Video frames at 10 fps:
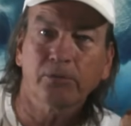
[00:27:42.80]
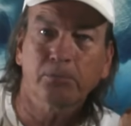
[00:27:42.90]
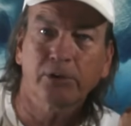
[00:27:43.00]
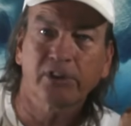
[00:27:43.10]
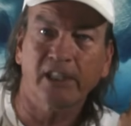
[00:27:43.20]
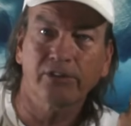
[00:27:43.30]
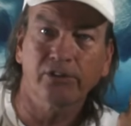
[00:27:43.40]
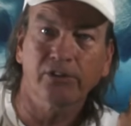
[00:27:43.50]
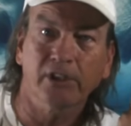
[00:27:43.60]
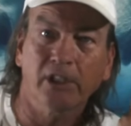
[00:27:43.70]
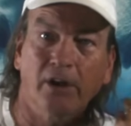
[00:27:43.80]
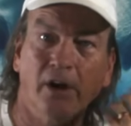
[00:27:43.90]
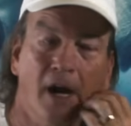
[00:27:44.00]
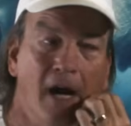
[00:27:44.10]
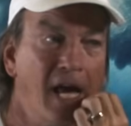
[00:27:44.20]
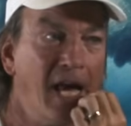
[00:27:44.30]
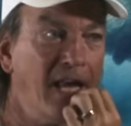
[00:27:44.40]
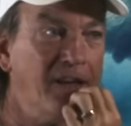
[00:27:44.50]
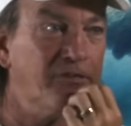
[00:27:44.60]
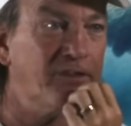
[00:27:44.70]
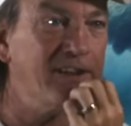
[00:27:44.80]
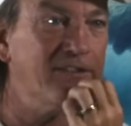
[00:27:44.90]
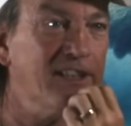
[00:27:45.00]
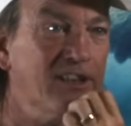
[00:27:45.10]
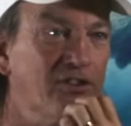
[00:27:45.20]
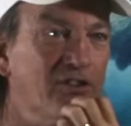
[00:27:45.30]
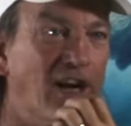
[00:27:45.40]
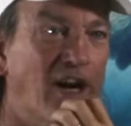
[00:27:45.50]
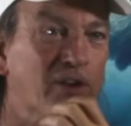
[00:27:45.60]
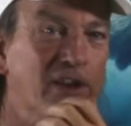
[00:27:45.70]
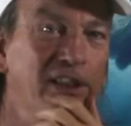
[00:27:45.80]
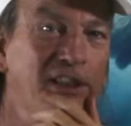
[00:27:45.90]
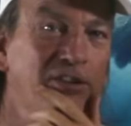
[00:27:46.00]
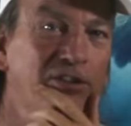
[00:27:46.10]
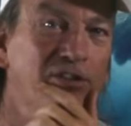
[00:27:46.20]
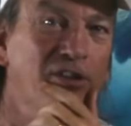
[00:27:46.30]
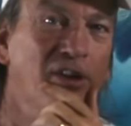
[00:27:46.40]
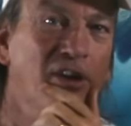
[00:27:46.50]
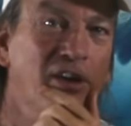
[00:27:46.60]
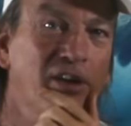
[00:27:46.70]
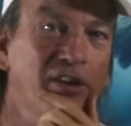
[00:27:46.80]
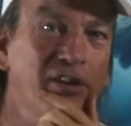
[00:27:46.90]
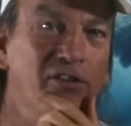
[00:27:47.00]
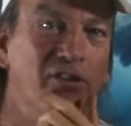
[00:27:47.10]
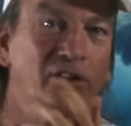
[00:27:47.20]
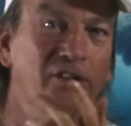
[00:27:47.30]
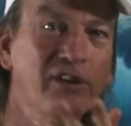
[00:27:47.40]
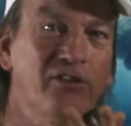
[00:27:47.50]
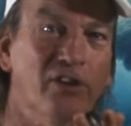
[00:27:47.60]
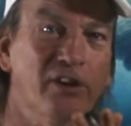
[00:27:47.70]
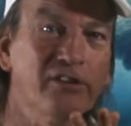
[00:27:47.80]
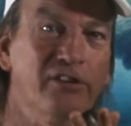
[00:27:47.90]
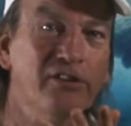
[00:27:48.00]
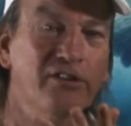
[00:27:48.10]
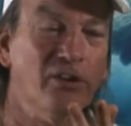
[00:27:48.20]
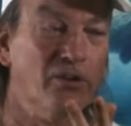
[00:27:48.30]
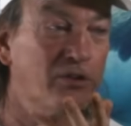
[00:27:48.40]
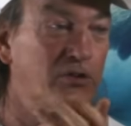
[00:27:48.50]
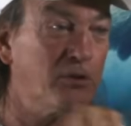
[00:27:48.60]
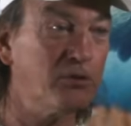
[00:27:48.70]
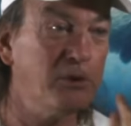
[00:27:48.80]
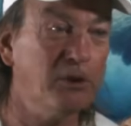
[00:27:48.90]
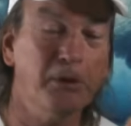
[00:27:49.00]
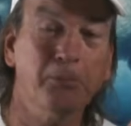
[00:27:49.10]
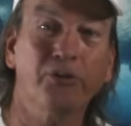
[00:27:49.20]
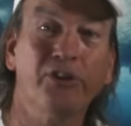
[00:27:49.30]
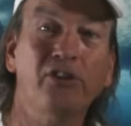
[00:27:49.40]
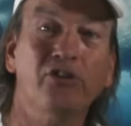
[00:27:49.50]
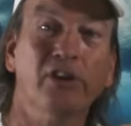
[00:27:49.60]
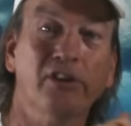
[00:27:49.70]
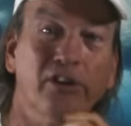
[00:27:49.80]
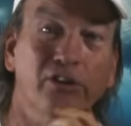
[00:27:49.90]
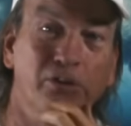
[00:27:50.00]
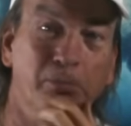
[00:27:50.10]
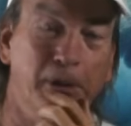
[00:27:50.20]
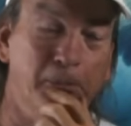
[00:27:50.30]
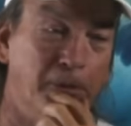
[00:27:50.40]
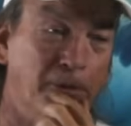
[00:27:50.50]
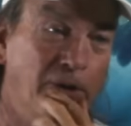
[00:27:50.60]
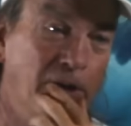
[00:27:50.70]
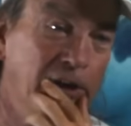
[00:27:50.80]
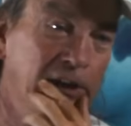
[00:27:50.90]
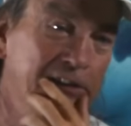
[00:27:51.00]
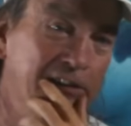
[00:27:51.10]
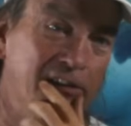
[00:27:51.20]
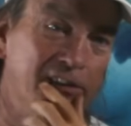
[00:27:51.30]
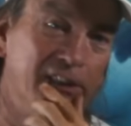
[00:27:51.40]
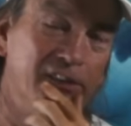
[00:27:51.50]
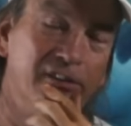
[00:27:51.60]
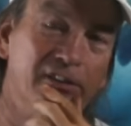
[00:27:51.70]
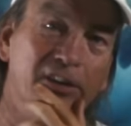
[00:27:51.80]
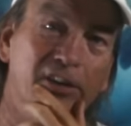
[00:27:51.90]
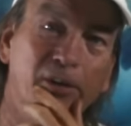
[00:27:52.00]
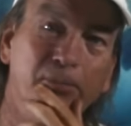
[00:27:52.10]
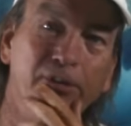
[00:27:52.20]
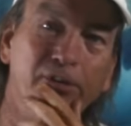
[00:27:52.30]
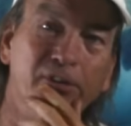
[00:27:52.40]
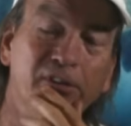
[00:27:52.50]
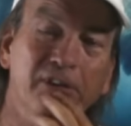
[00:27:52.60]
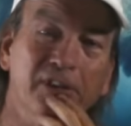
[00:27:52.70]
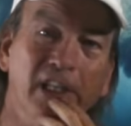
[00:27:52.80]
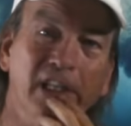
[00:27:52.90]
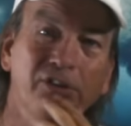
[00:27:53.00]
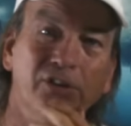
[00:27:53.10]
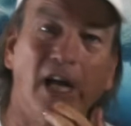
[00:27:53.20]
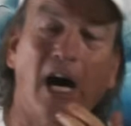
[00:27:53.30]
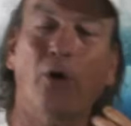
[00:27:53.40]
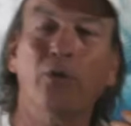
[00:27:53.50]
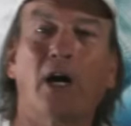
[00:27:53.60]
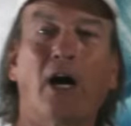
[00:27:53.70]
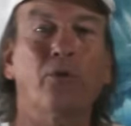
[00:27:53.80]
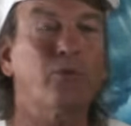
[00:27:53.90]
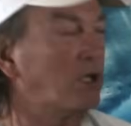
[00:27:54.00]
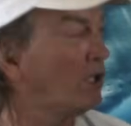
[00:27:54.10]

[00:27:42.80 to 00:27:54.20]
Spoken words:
protections in there. And the funny thing is how can these are, you know, they're supposed to be the people teaching intelligent people, telling us that the numbers are still endangered. How